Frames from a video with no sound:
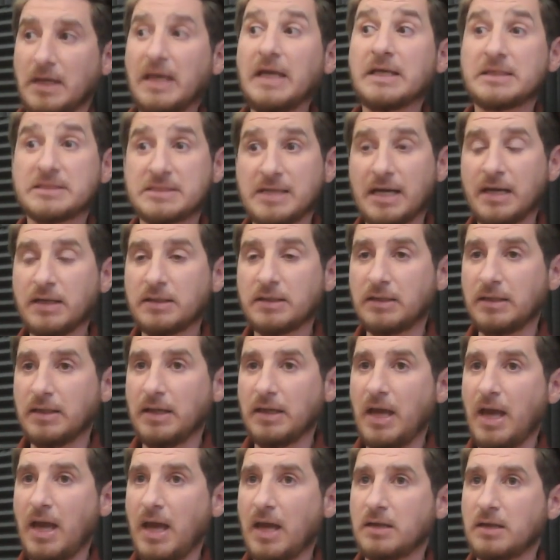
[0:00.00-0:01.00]
Exactly.
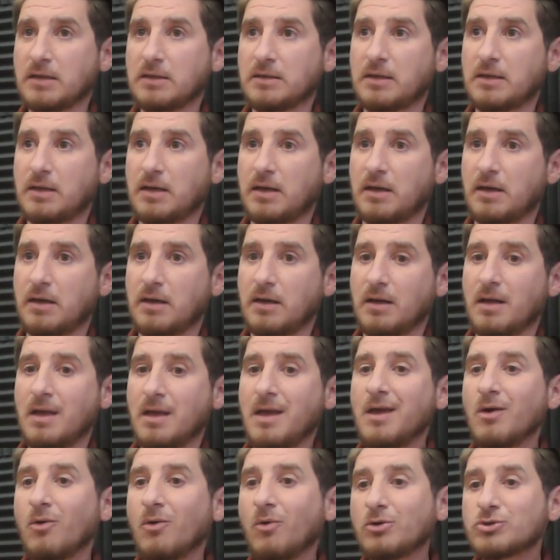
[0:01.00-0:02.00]
Yeah. And
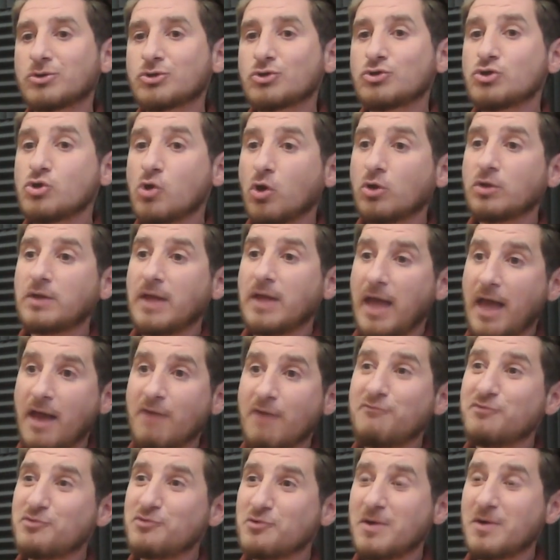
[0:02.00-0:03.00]
also not
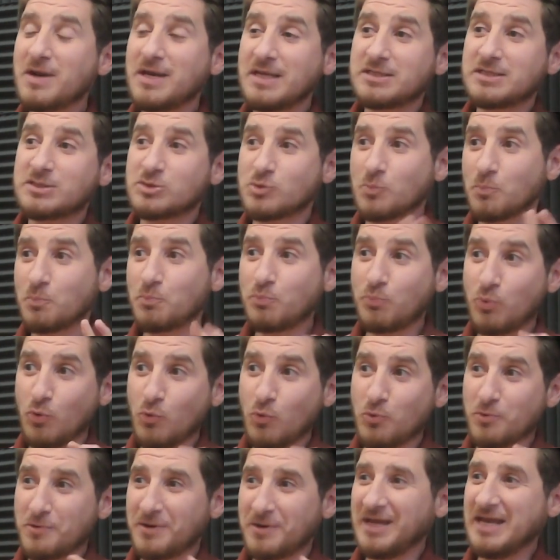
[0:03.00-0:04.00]
everyone is
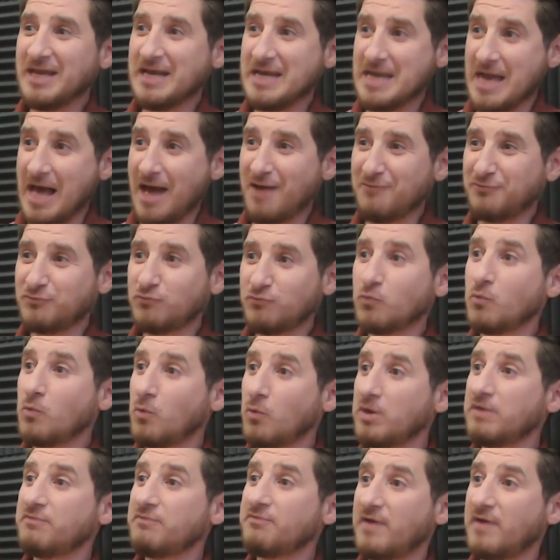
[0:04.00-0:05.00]
poor enough to
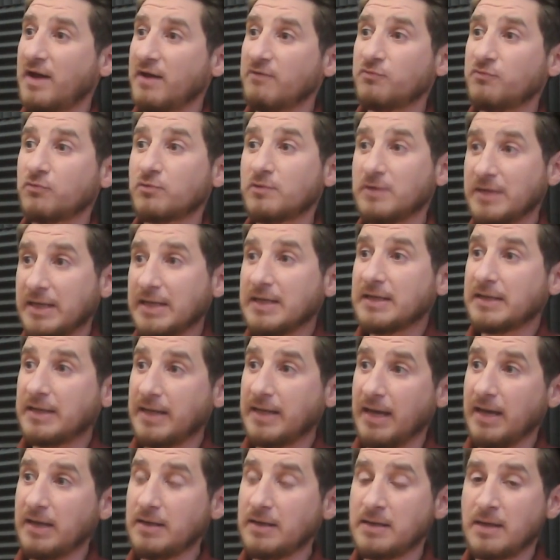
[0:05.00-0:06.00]
qualify for legal
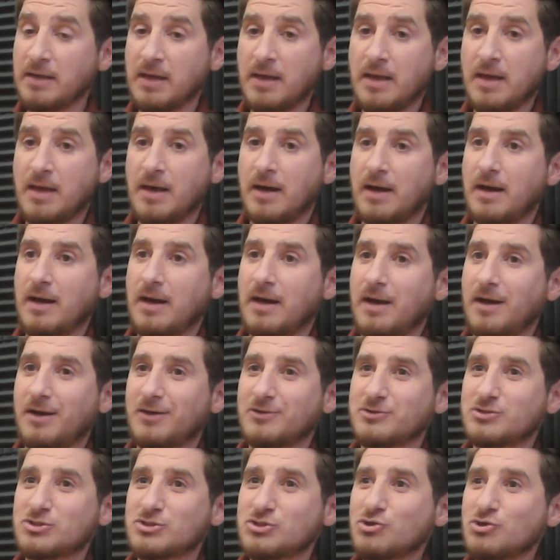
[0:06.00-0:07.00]
aid. Right.
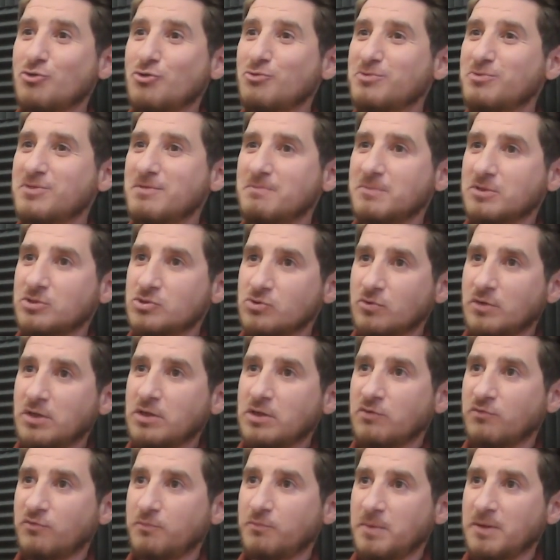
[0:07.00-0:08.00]
So the
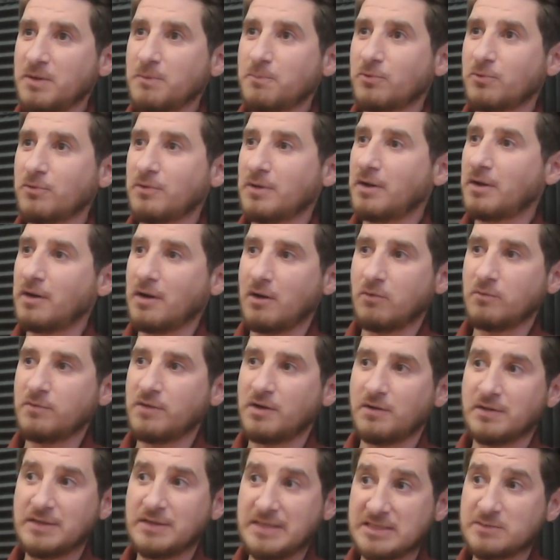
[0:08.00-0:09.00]
majority of people are out
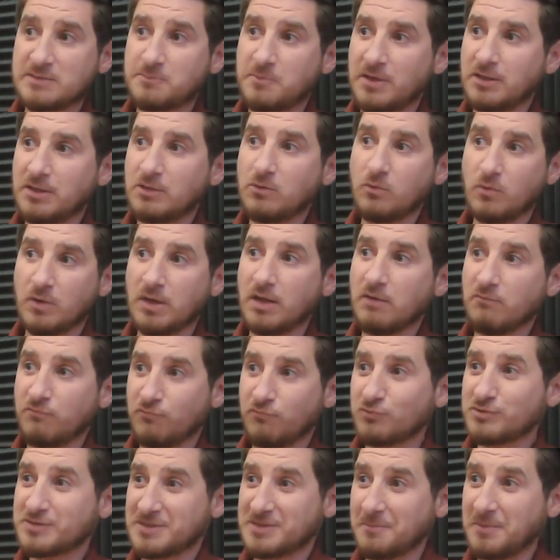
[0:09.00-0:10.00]
there desperate looking
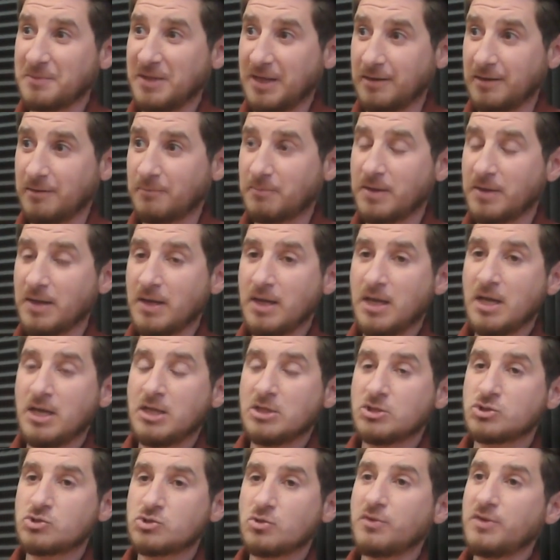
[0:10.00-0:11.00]
for some help.
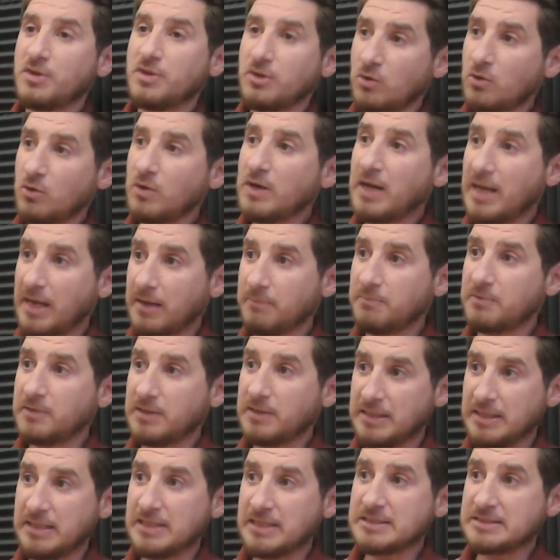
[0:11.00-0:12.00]
So the law
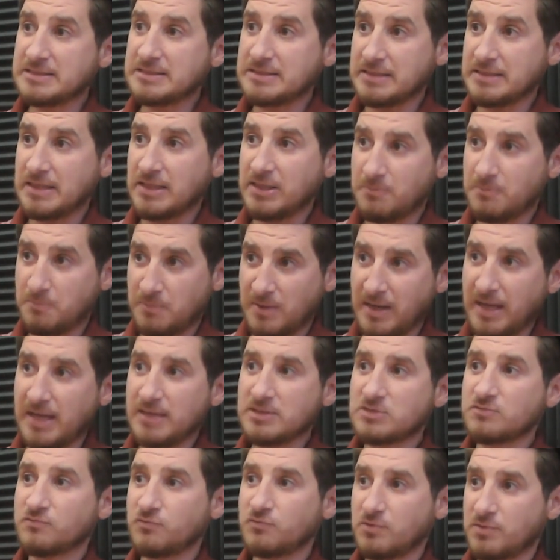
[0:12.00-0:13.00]
library is the
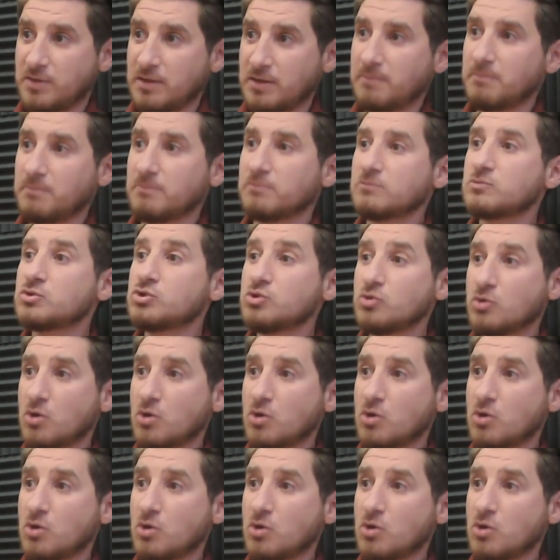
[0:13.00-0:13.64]
place for them to